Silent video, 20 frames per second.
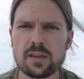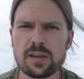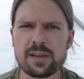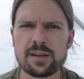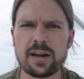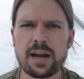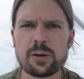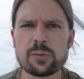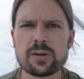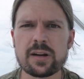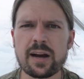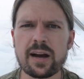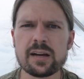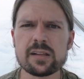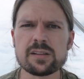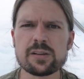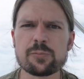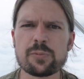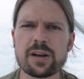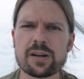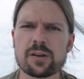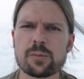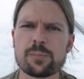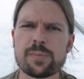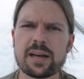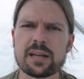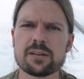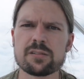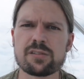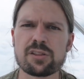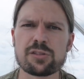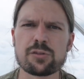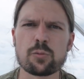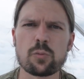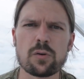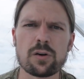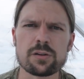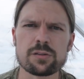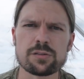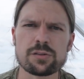And I would highly recommend that the
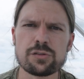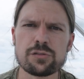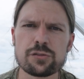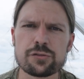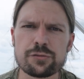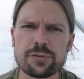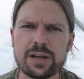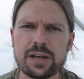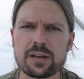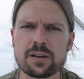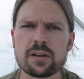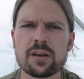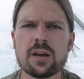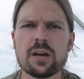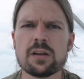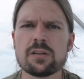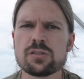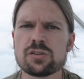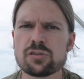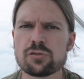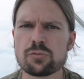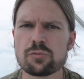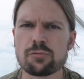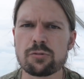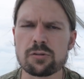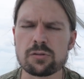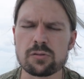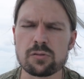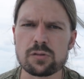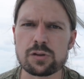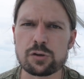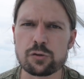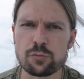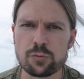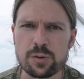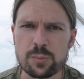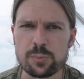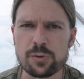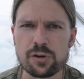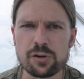water you drink, you, re you
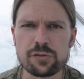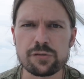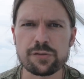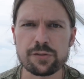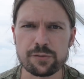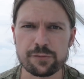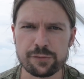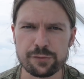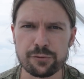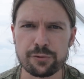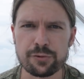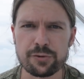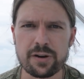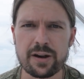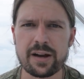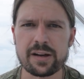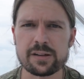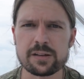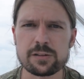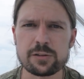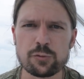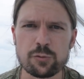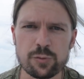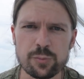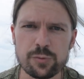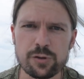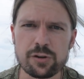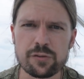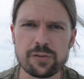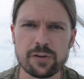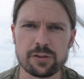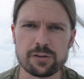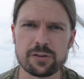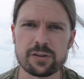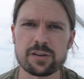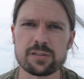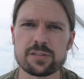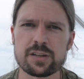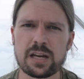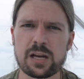remove the fluoride and you remove other
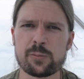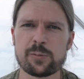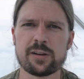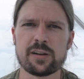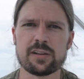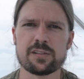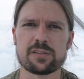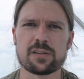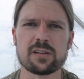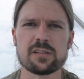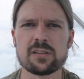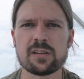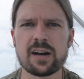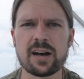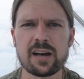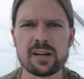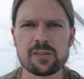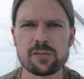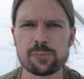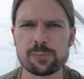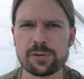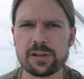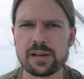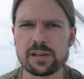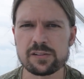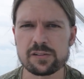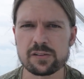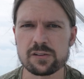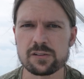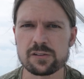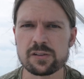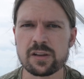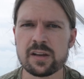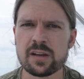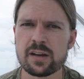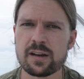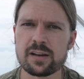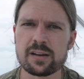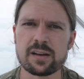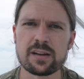contaminants. A lot of places,
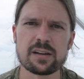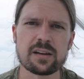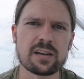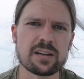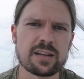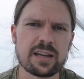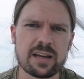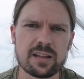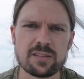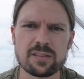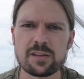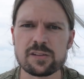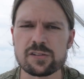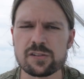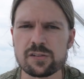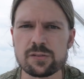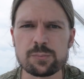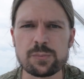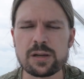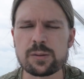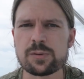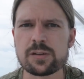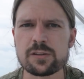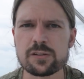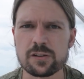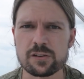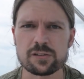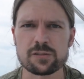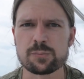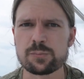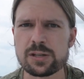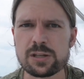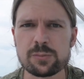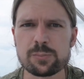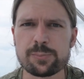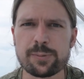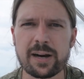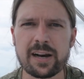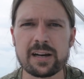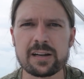uh, again, this is maybe just me
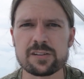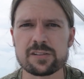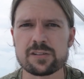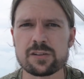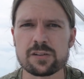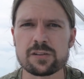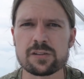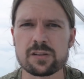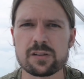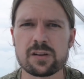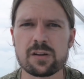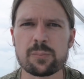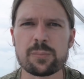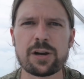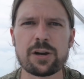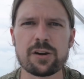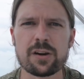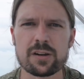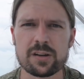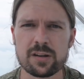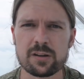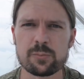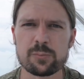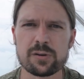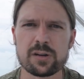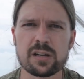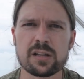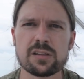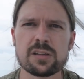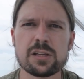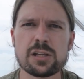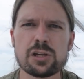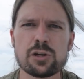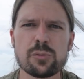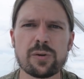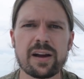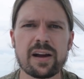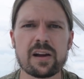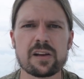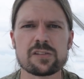biased as an American, but in the
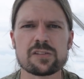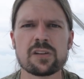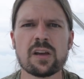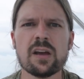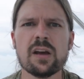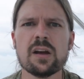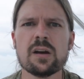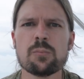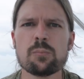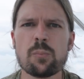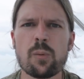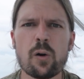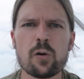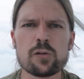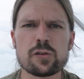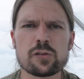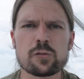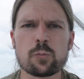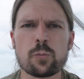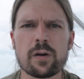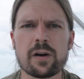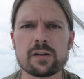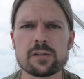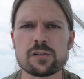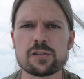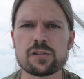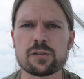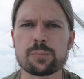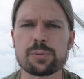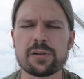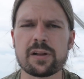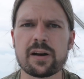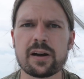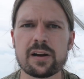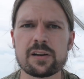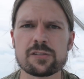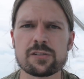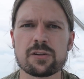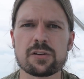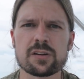US, most water
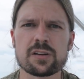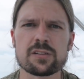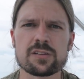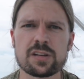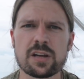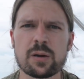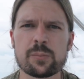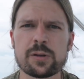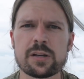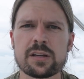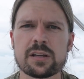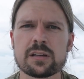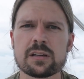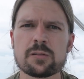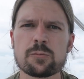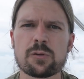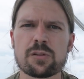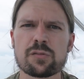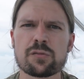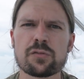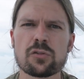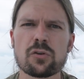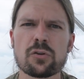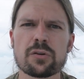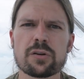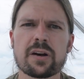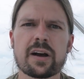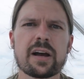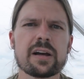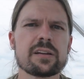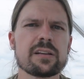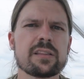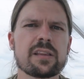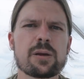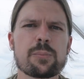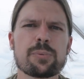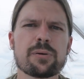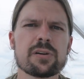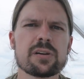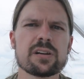supplies are contaminated with fluoride and
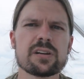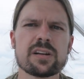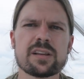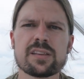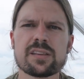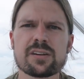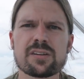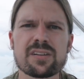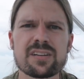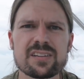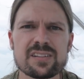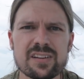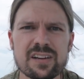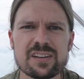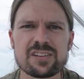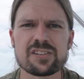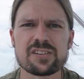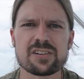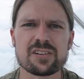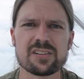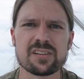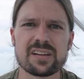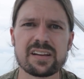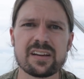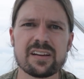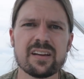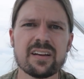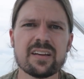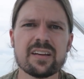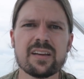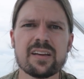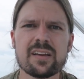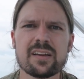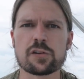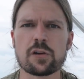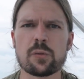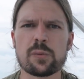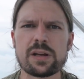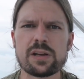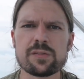they put it in there intentionally
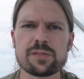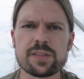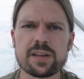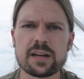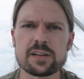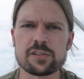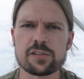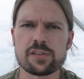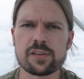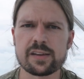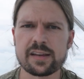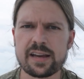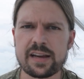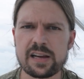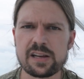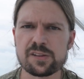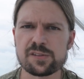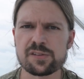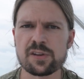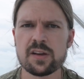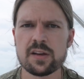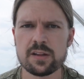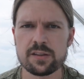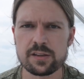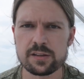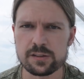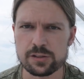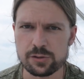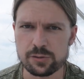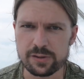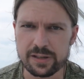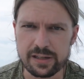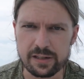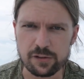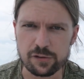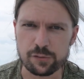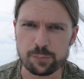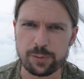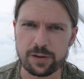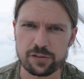so if that's the case, then you need
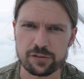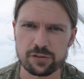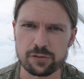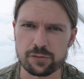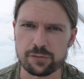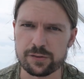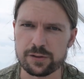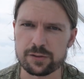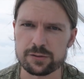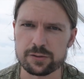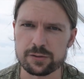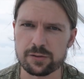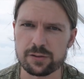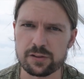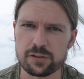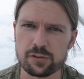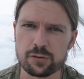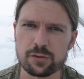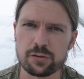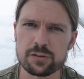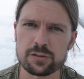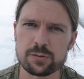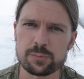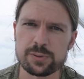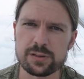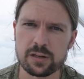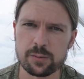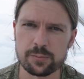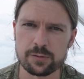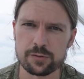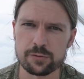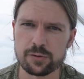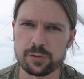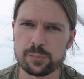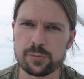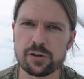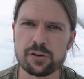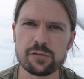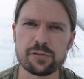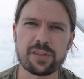a special filter that's going to be able to
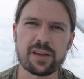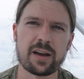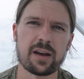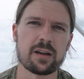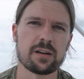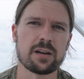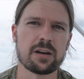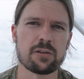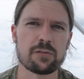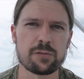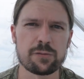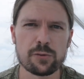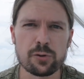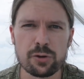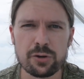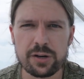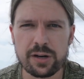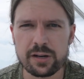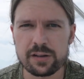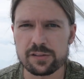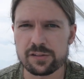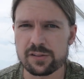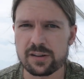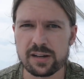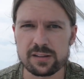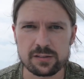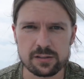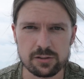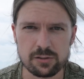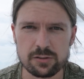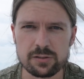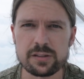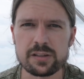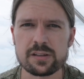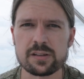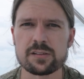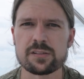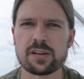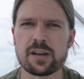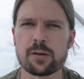remove that. Now, fluoride is not the only
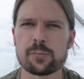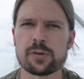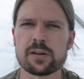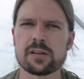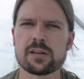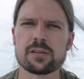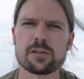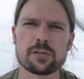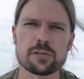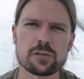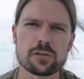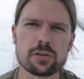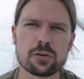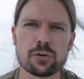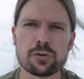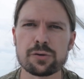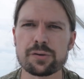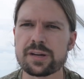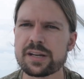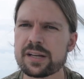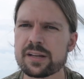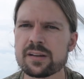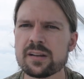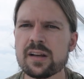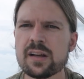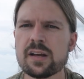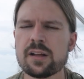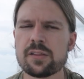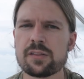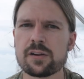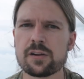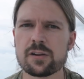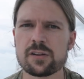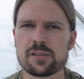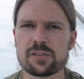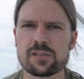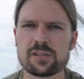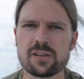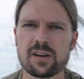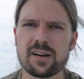contaminant. There's chlorine,
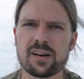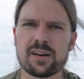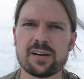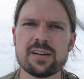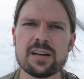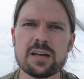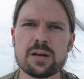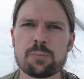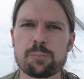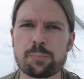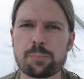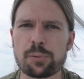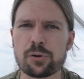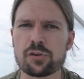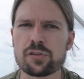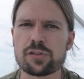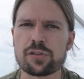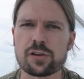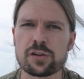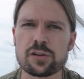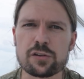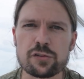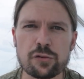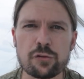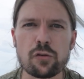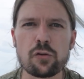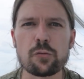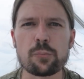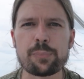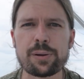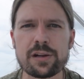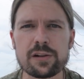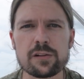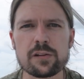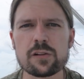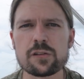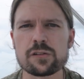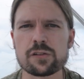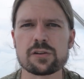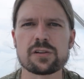there's uh, birth control
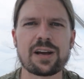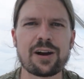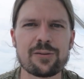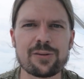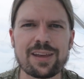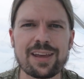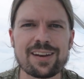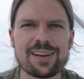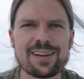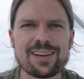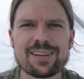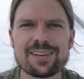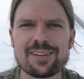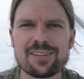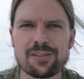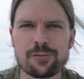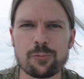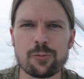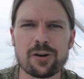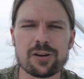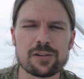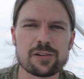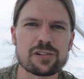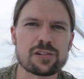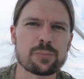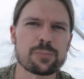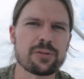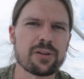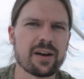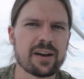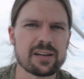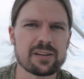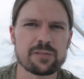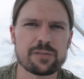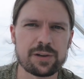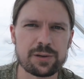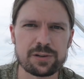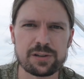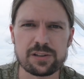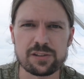pills are now getting into the water supply and
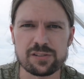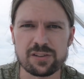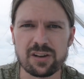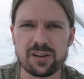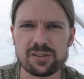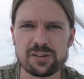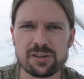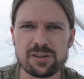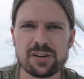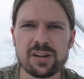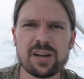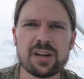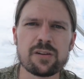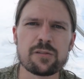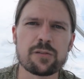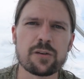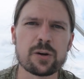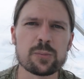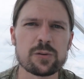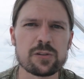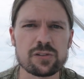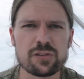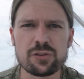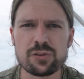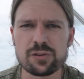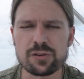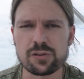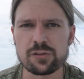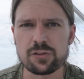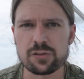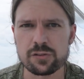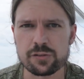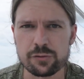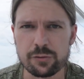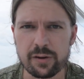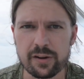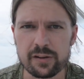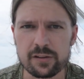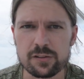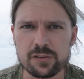various other pharmaceutical
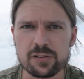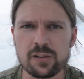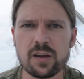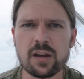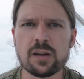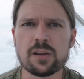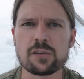drugs.